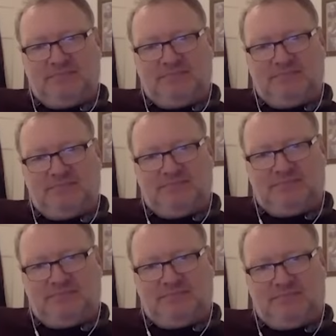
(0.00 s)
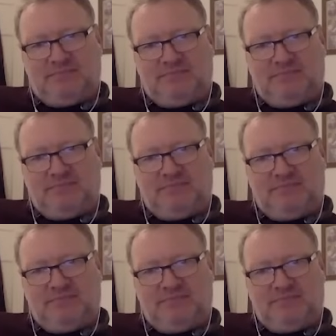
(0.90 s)

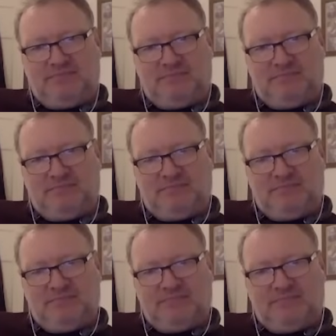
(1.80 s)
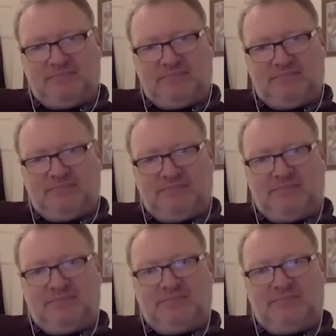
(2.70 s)

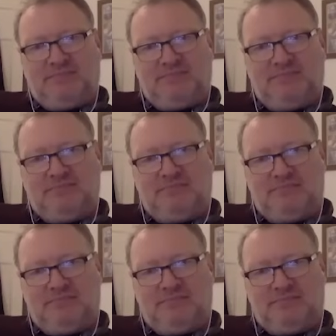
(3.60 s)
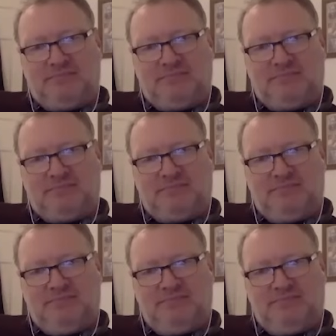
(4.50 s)

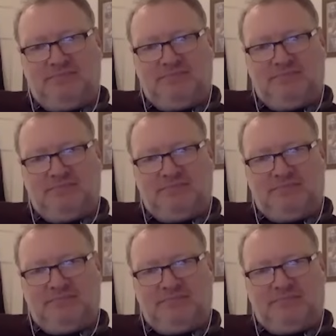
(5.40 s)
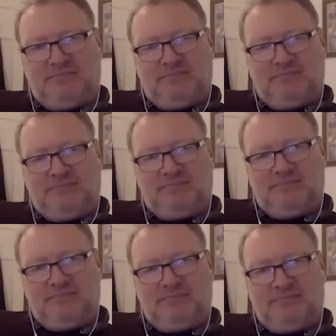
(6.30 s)

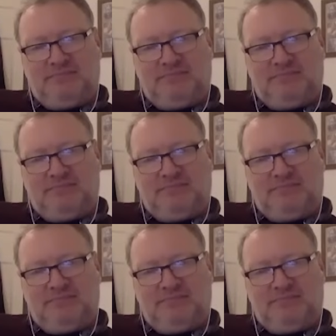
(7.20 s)
(silent)